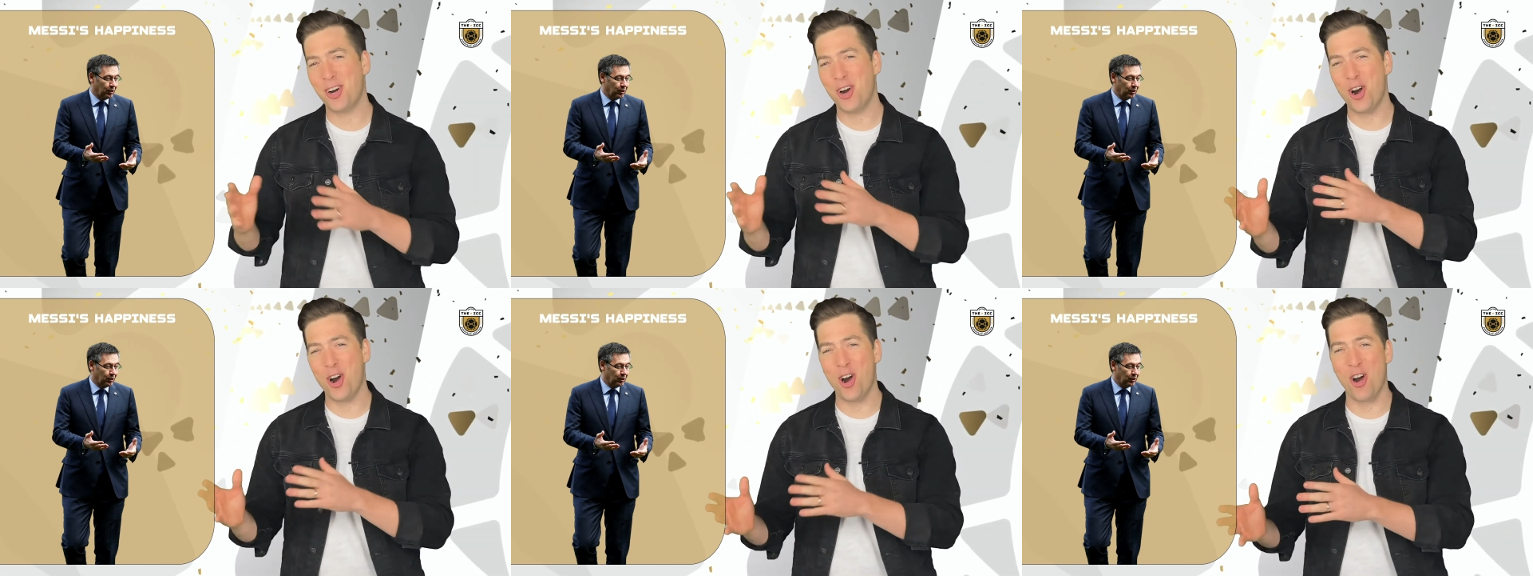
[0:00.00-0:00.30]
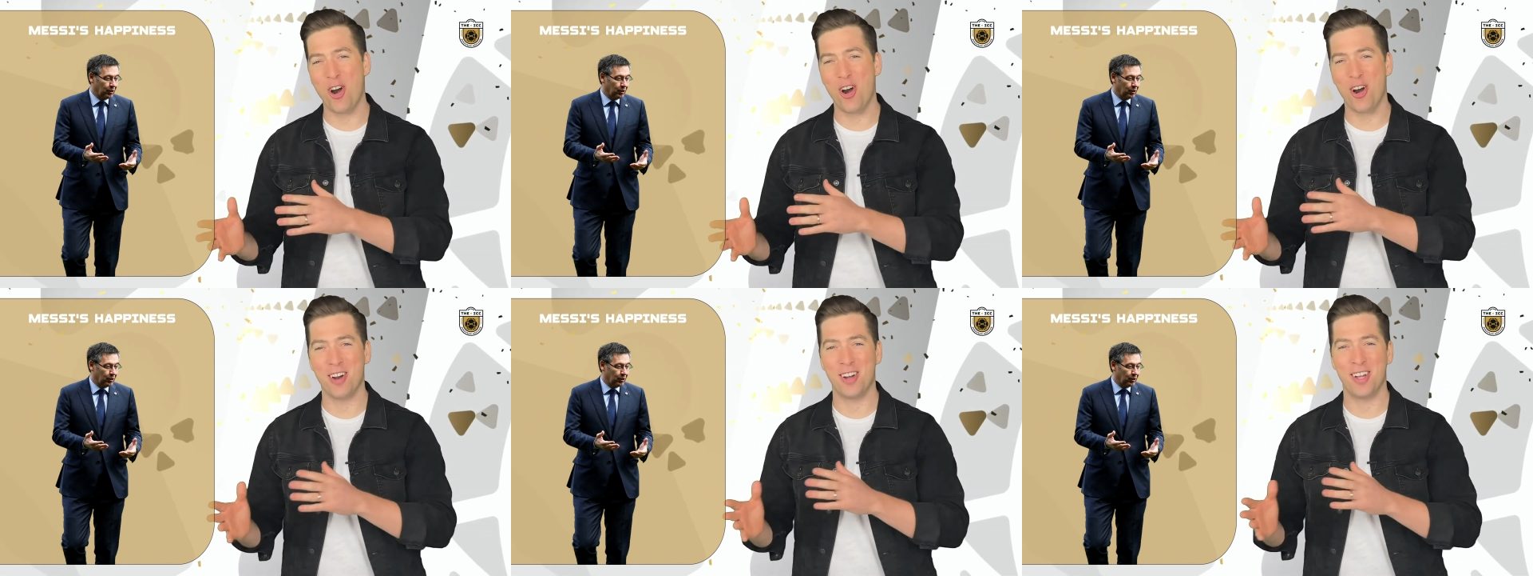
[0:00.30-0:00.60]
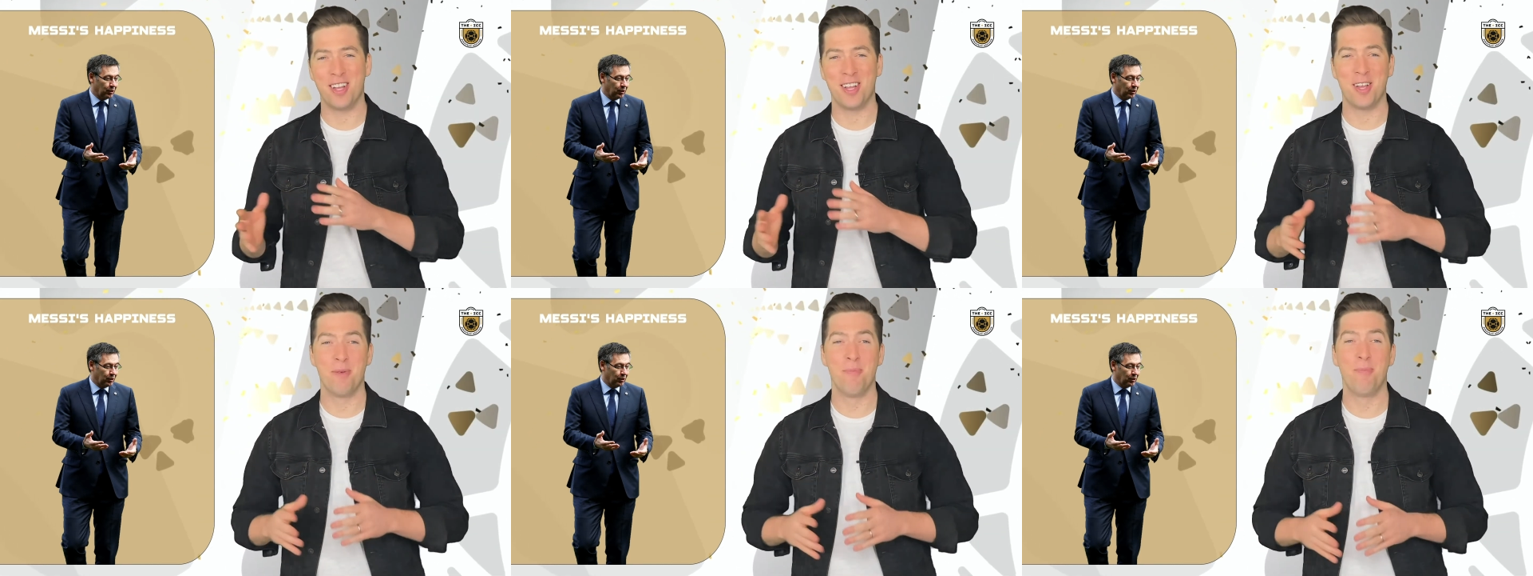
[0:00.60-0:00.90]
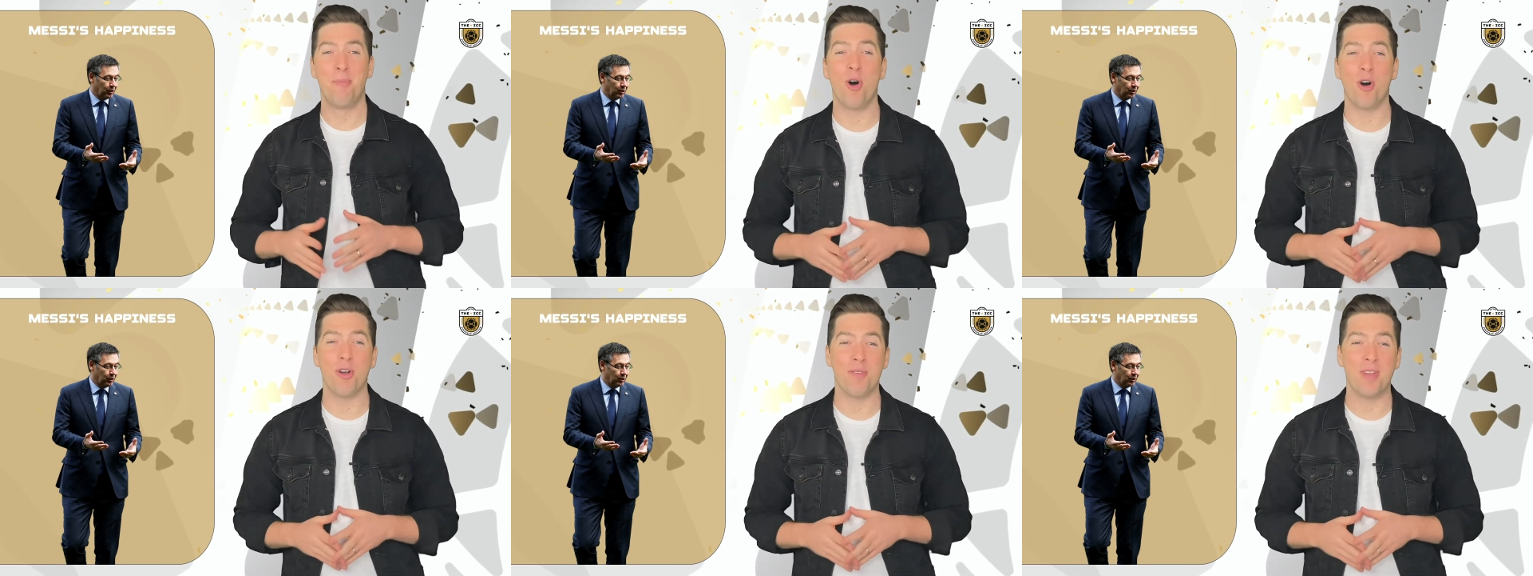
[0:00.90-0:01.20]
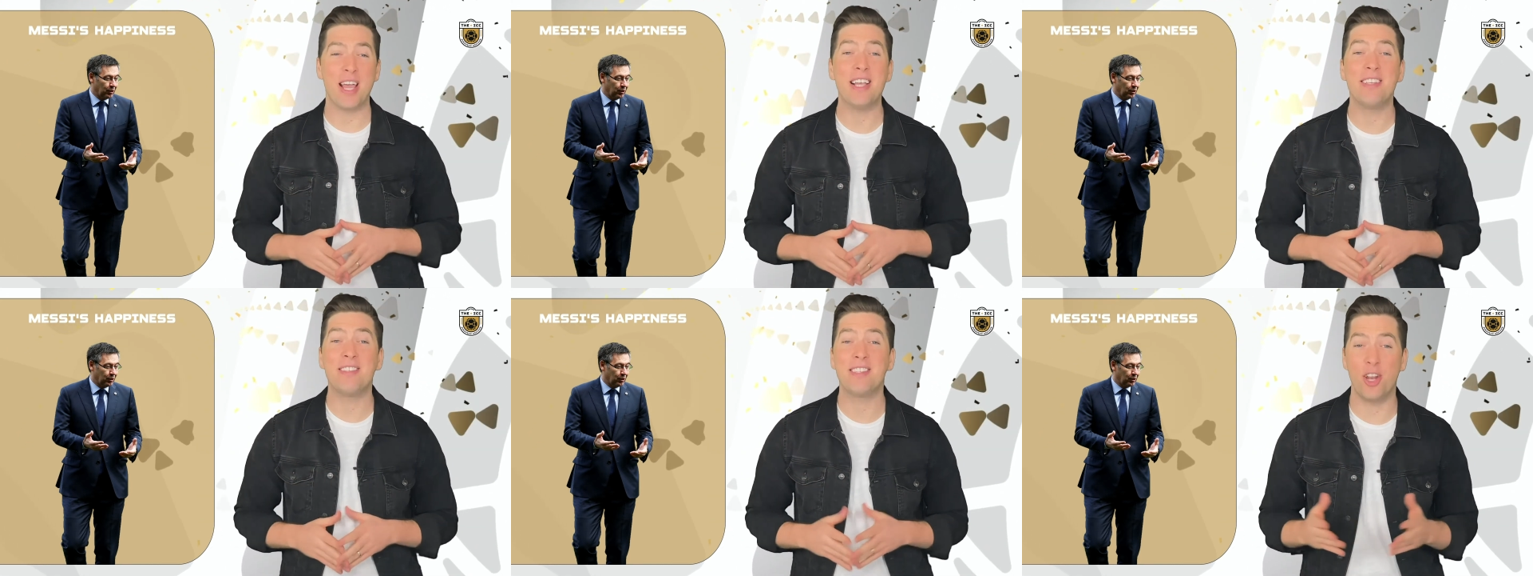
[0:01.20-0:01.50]
But
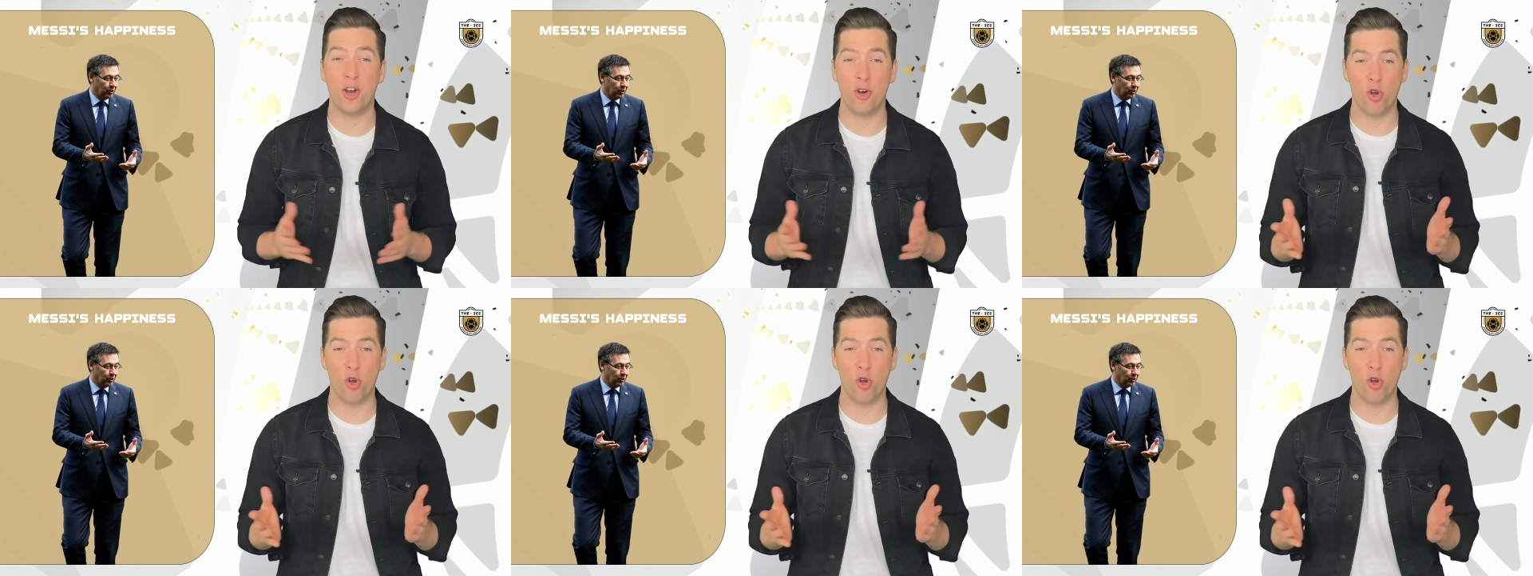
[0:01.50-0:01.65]
is it